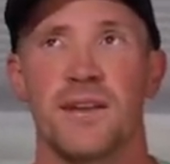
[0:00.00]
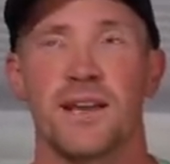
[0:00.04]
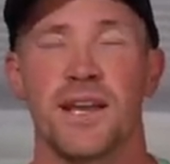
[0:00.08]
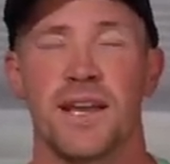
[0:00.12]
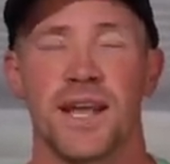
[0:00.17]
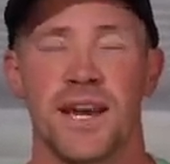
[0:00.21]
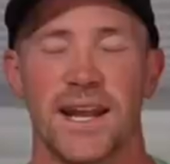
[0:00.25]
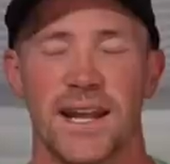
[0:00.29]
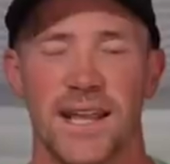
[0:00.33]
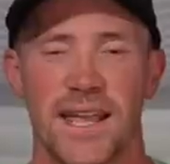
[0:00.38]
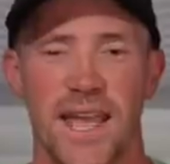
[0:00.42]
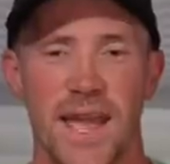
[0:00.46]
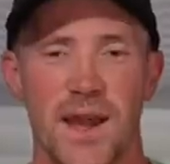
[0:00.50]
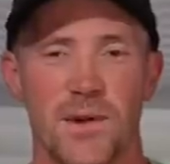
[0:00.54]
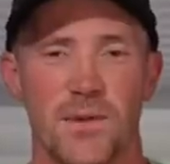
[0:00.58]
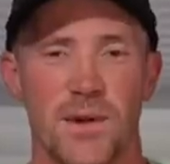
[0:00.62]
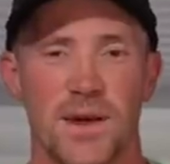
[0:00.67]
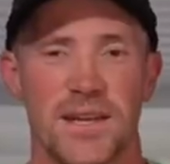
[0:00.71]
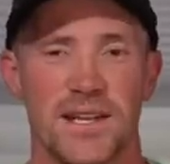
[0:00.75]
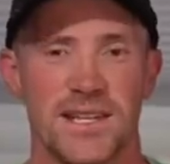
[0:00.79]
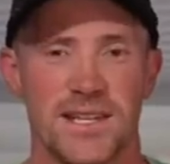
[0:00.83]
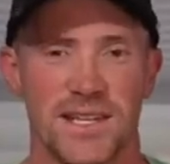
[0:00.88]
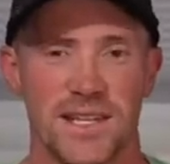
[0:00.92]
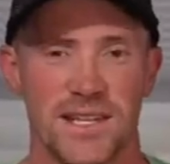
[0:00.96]
And I can't
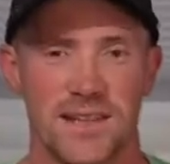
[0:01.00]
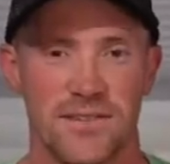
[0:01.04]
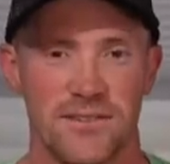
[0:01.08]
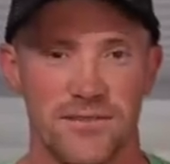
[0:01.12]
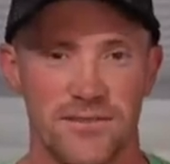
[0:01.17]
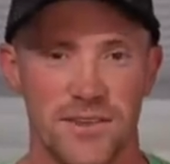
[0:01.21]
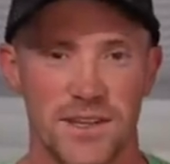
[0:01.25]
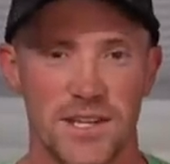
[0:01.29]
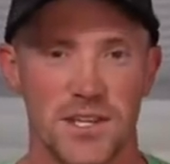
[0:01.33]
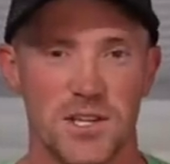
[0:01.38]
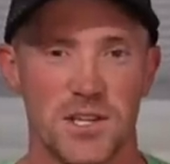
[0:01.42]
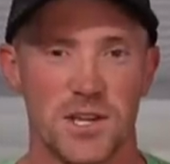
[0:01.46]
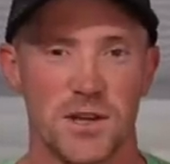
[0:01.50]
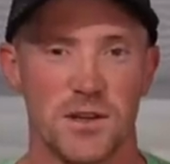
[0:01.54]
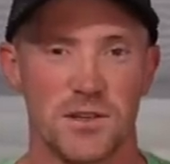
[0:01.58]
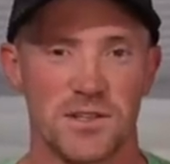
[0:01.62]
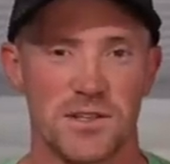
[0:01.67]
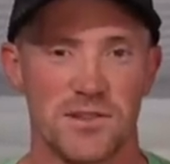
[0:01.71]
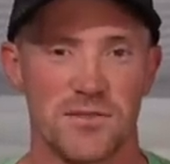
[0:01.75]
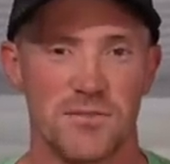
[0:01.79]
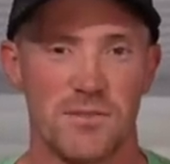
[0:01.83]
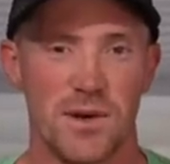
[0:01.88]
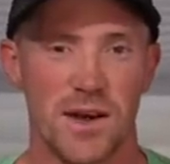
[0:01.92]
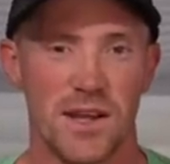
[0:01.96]
wait to get the finished
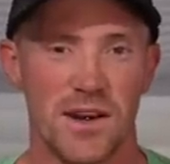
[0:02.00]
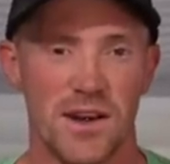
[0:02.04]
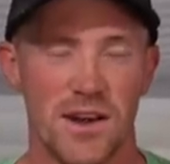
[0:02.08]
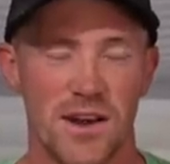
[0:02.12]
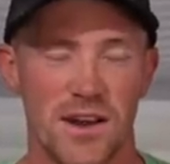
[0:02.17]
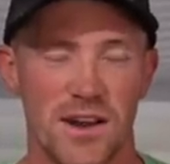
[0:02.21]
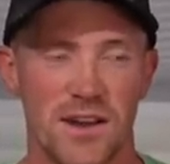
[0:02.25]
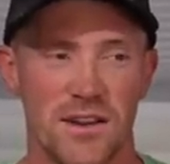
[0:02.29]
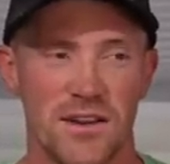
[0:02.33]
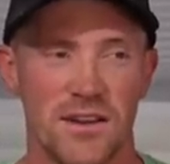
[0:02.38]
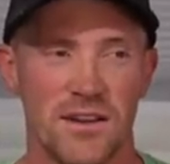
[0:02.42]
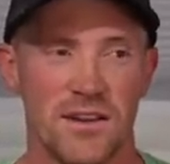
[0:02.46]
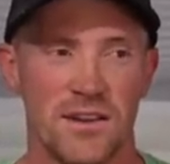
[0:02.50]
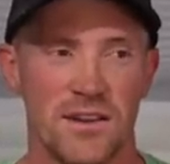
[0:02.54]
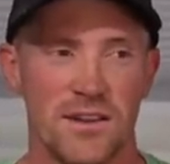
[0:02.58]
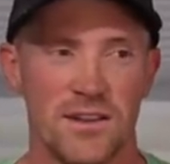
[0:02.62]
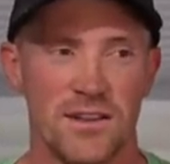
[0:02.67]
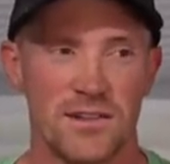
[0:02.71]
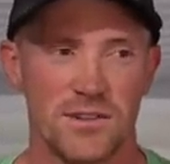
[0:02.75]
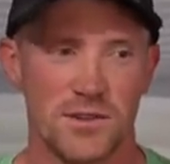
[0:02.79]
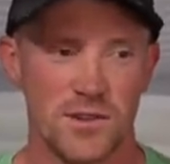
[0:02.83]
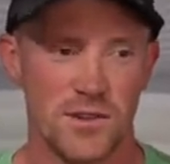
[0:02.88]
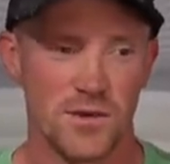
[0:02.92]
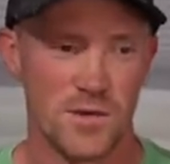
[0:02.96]
coats of mud on
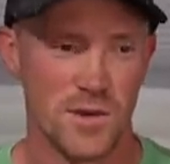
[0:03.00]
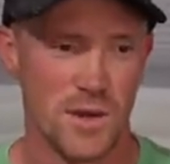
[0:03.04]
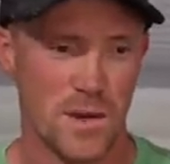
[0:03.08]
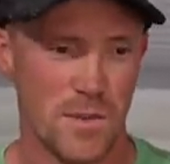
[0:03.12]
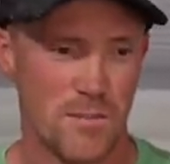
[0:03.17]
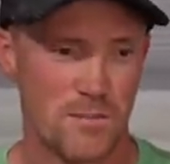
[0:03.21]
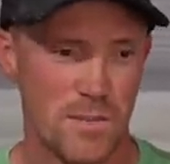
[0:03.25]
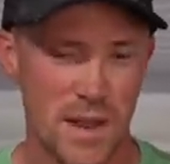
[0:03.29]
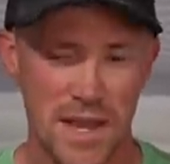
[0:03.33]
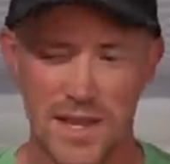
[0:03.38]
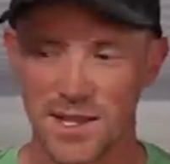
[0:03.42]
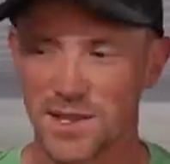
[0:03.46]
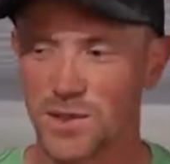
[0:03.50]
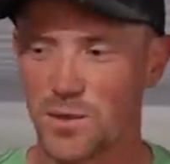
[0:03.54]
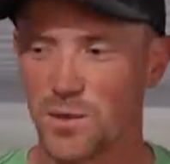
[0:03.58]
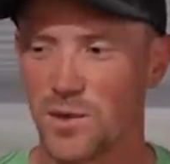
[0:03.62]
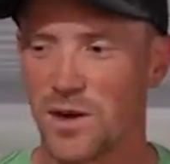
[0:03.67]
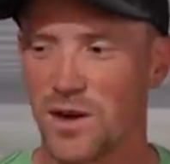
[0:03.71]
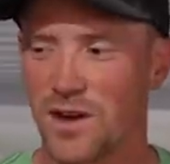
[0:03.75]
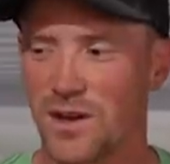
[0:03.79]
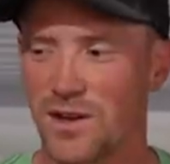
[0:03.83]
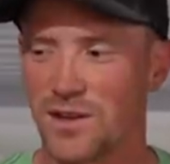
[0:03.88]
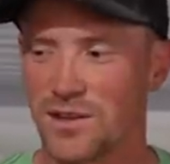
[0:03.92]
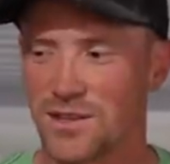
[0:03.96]
so that we can paint the
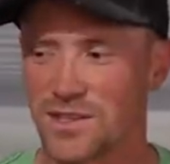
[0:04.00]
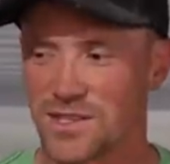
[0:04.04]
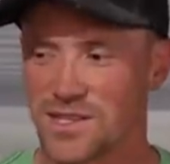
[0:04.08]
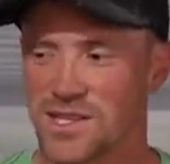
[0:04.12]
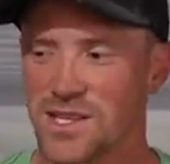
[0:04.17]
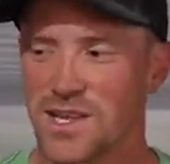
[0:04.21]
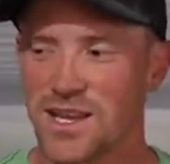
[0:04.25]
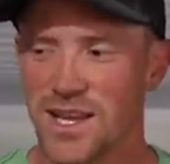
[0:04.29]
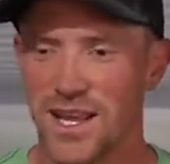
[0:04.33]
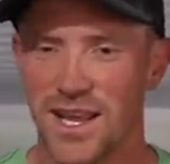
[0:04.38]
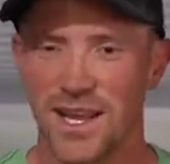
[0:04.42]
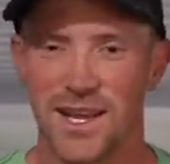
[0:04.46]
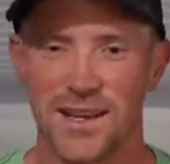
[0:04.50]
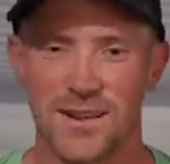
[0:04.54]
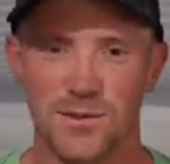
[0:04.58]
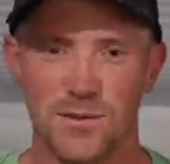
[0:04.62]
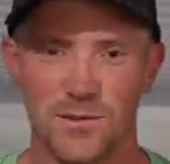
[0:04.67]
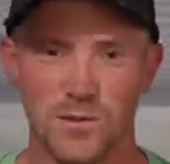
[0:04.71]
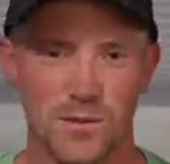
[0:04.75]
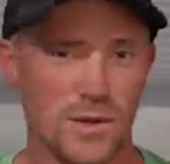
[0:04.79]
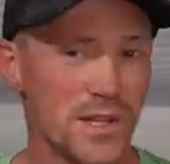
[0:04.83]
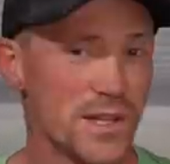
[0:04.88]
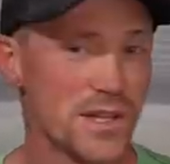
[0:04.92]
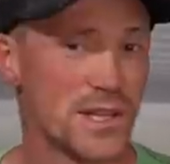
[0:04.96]
walls and
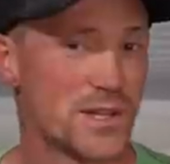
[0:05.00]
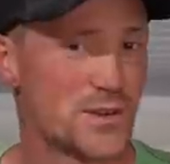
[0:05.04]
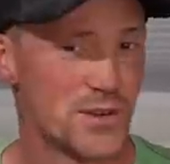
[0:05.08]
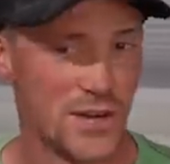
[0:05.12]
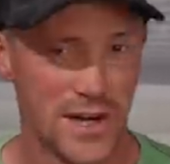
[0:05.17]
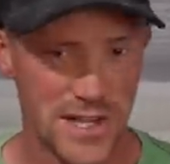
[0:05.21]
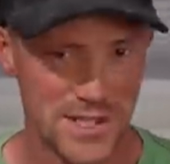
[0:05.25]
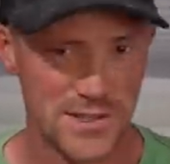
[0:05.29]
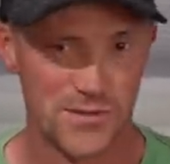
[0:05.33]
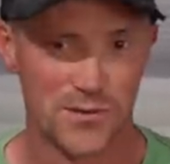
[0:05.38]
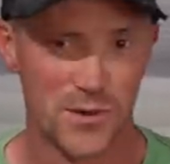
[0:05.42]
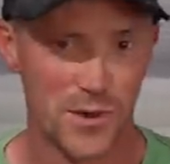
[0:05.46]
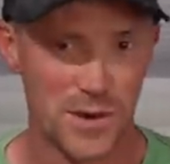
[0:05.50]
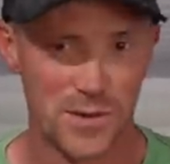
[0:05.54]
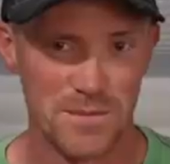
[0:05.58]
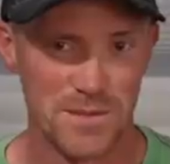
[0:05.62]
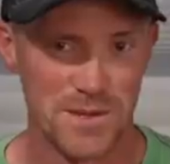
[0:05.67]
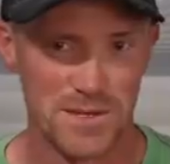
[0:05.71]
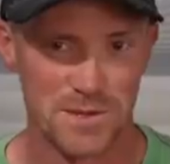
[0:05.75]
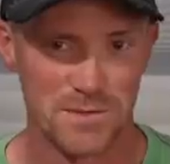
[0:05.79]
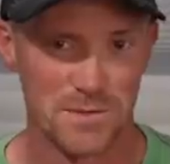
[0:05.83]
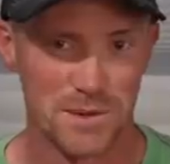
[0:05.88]
really transform this